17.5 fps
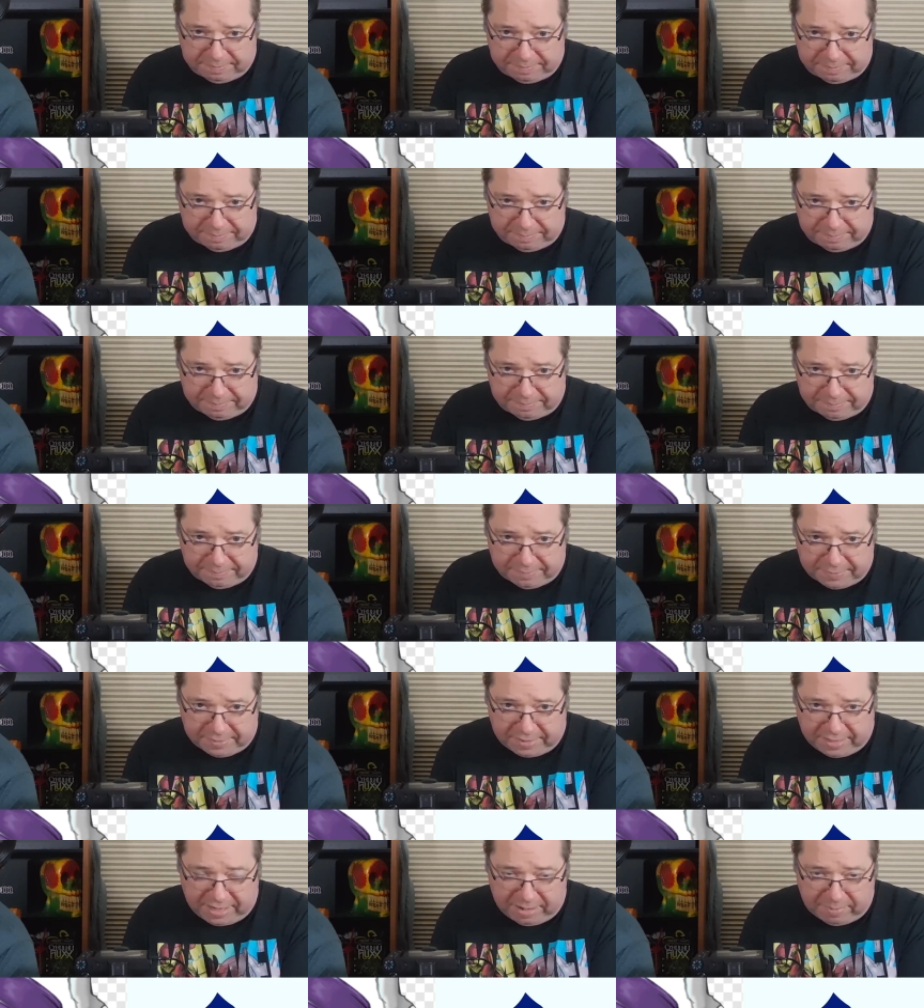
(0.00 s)
Oh,
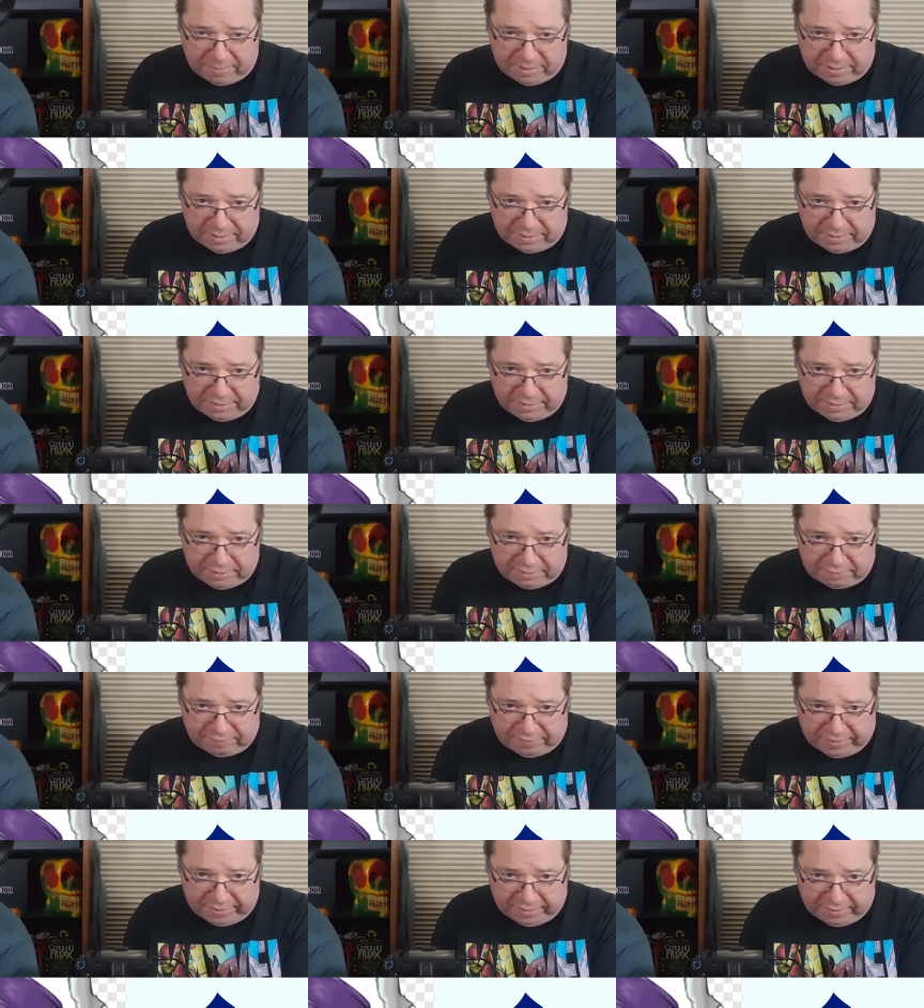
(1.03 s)
camera is
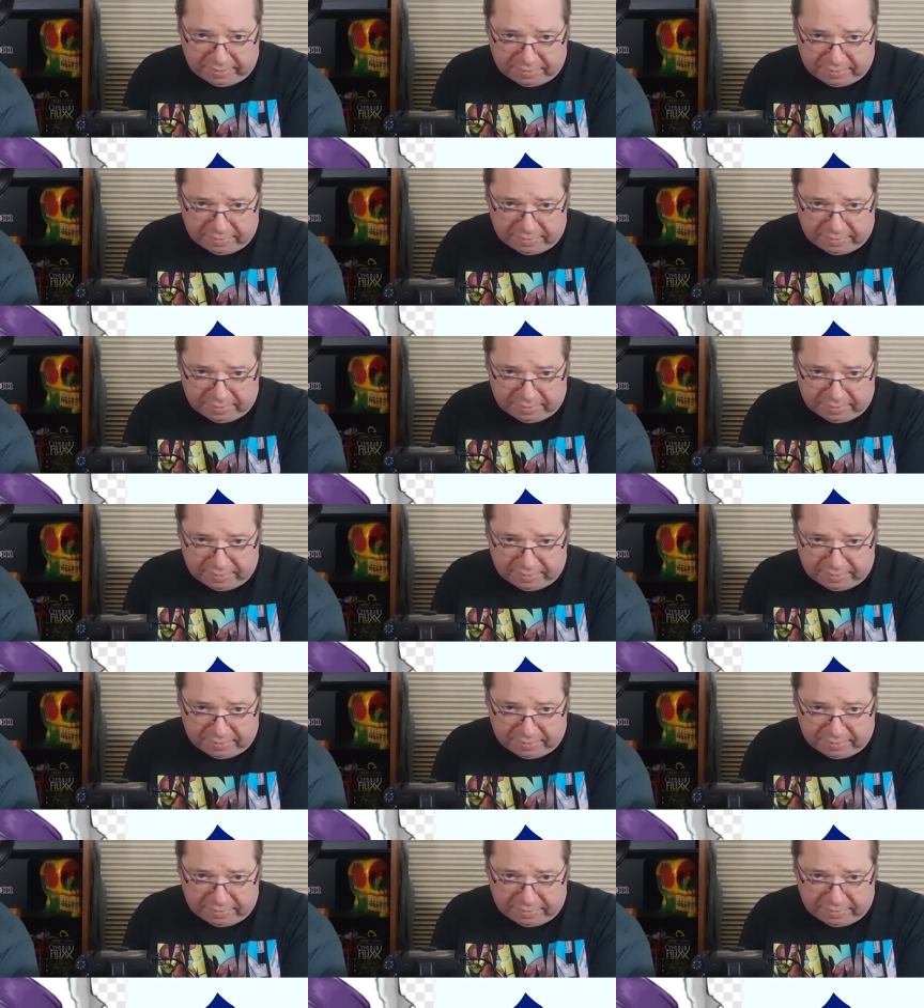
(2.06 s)
fighting.